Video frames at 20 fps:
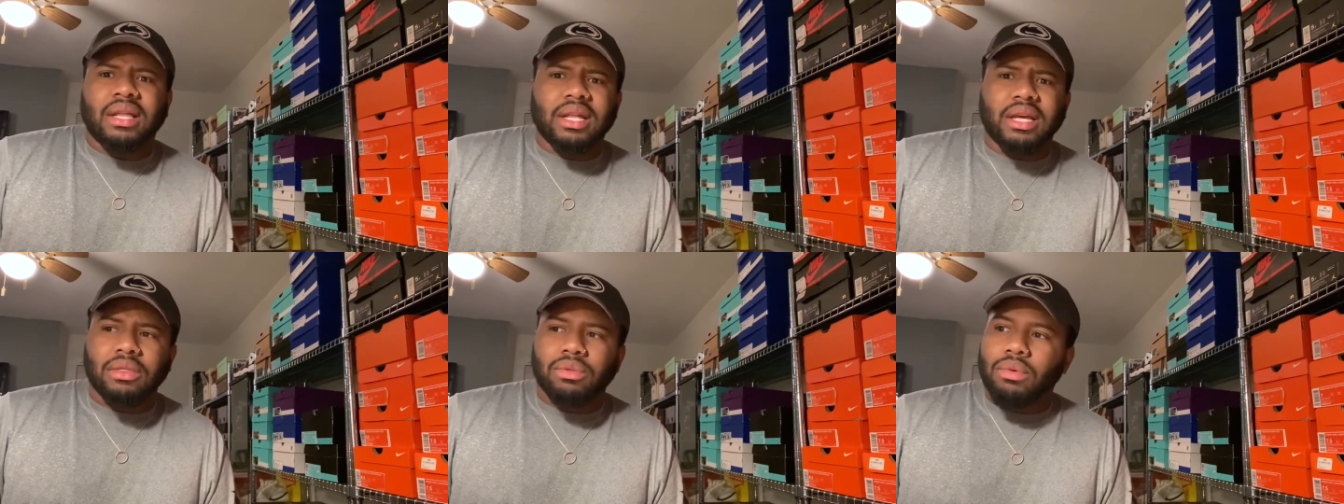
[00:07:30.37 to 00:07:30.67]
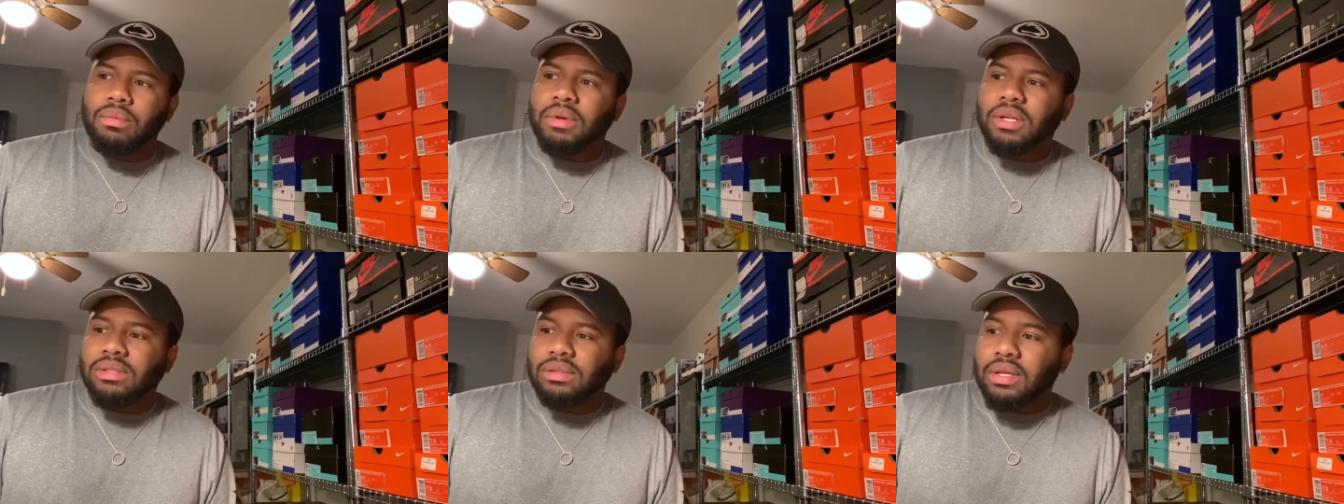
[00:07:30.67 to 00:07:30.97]
like three
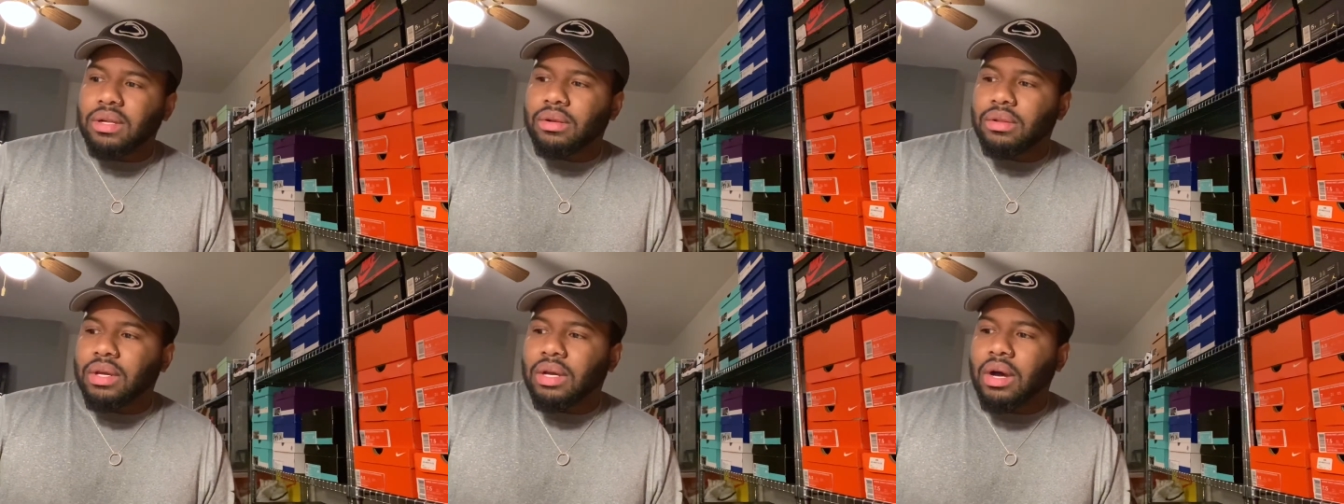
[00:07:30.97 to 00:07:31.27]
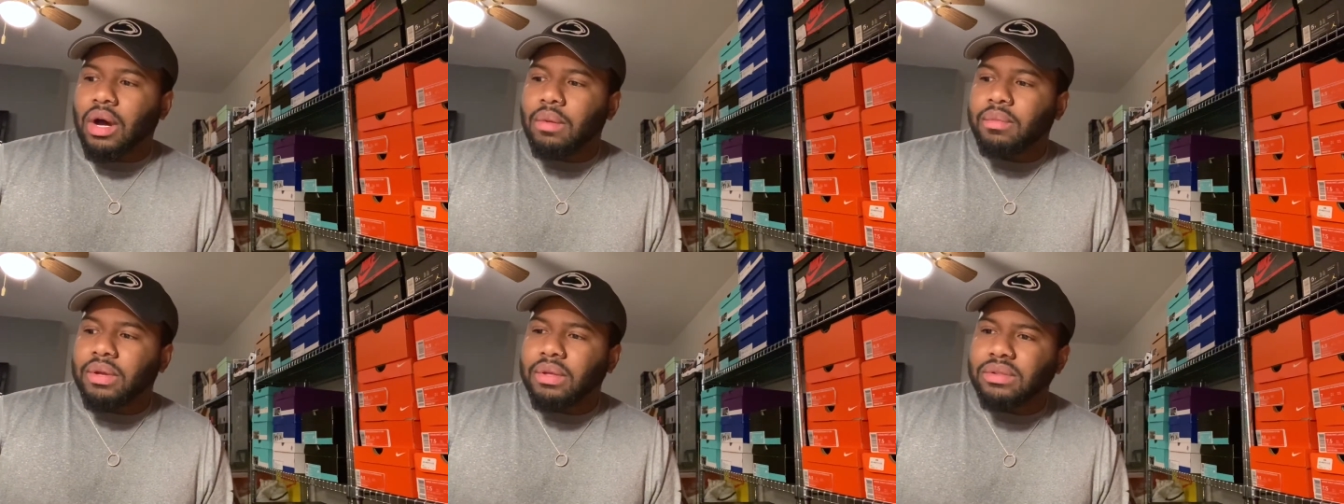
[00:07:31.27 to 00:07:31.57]
months later, they
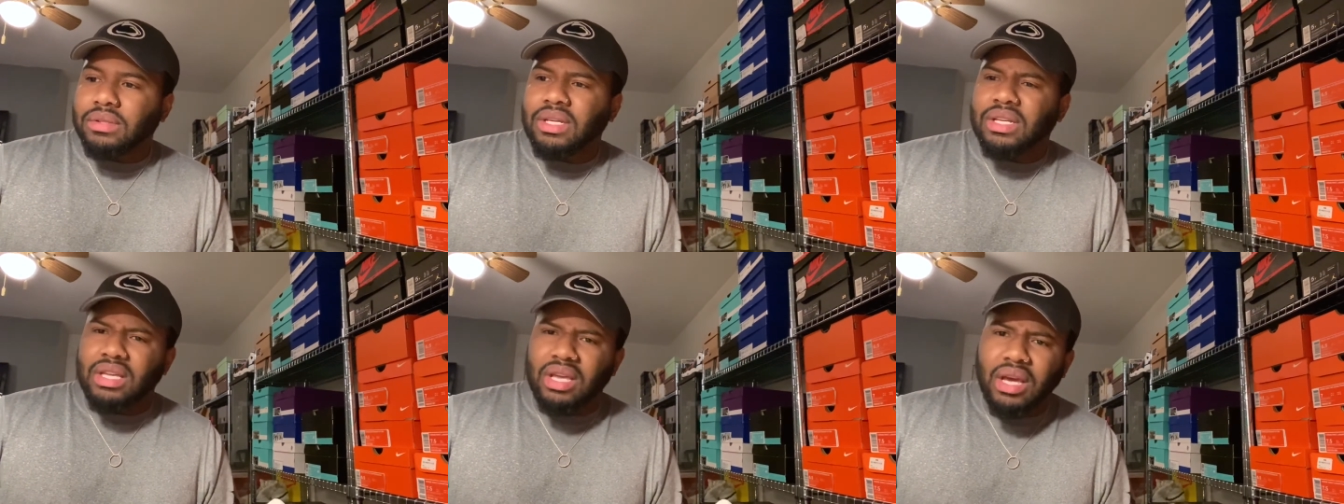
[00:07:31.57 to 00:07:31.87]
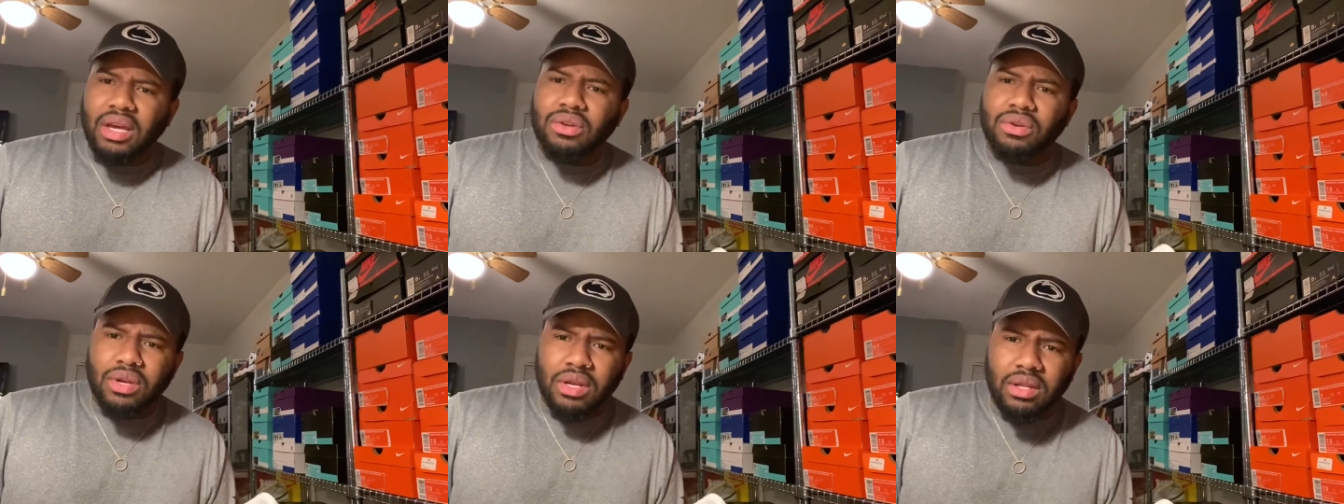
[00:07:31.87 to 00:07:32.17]
called me and was like, yeah,
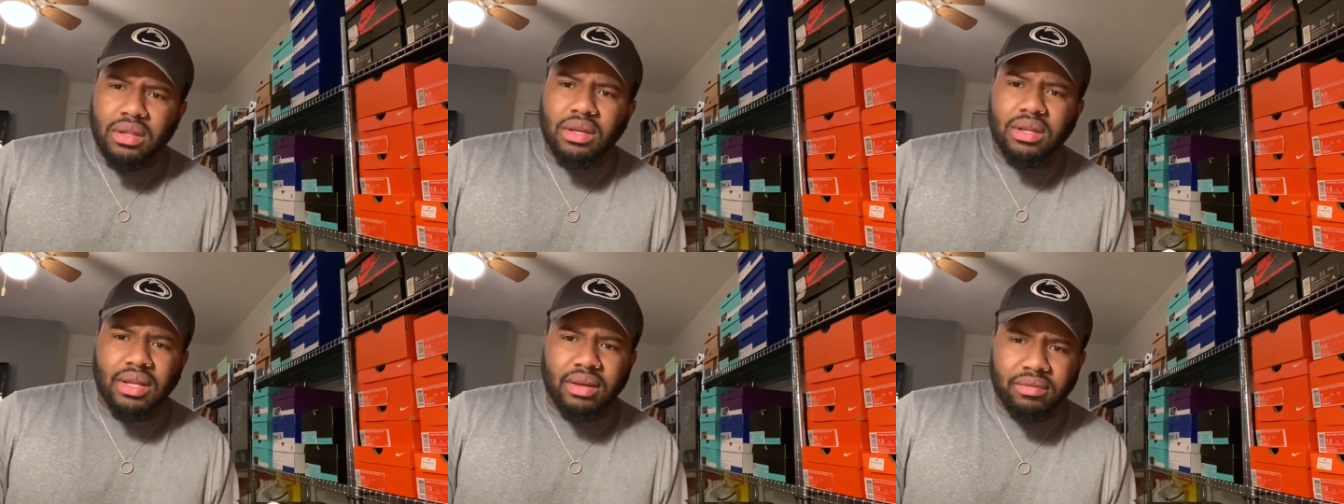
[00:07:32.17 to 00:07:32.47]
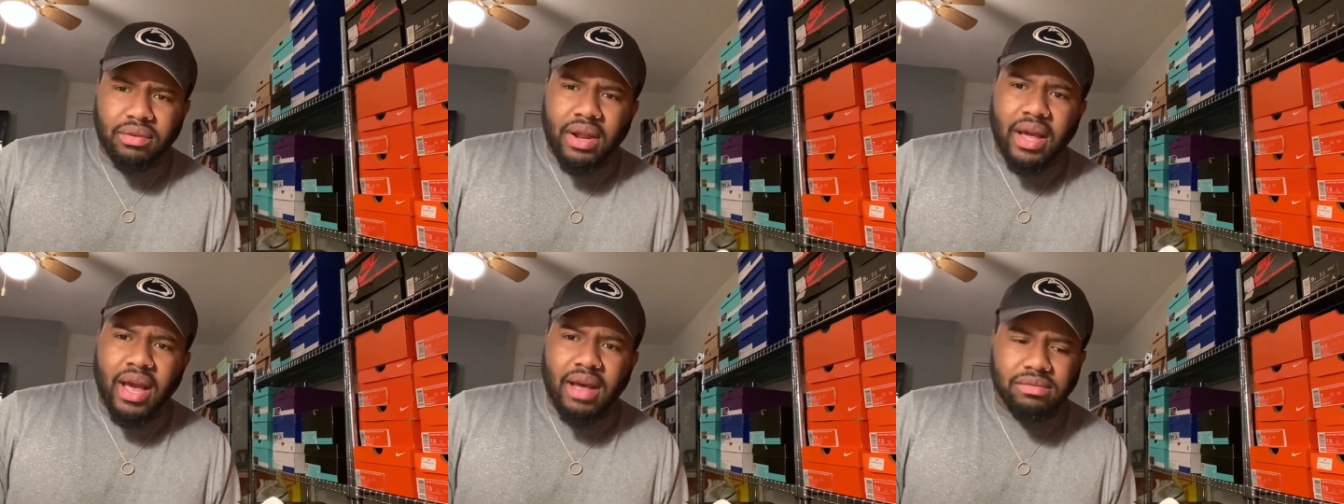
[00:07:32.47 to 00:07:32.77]
you need the 11
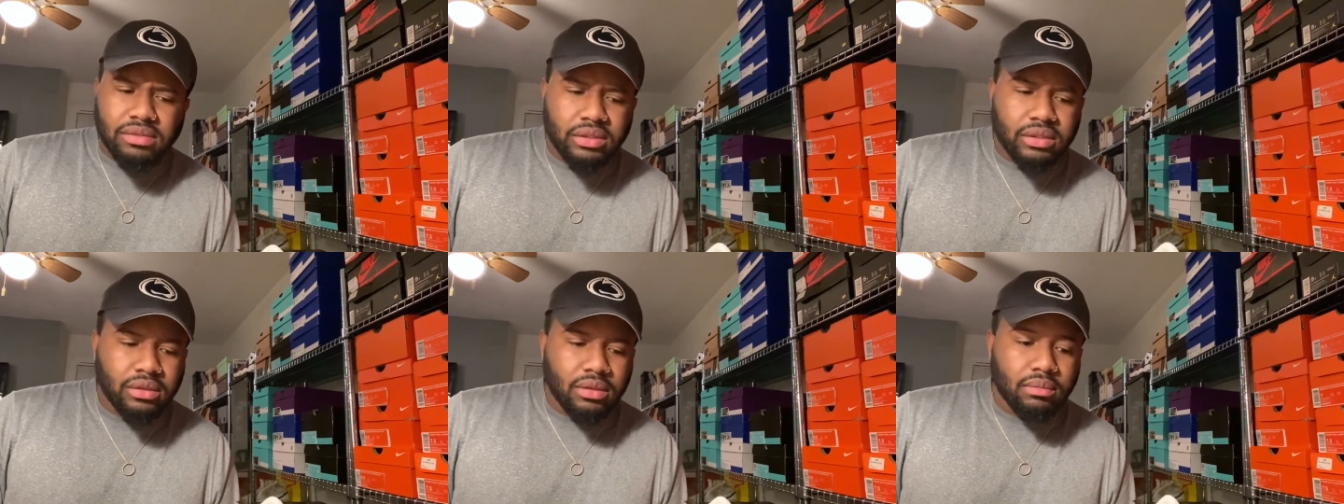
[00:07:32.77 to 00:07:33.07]
and a half still?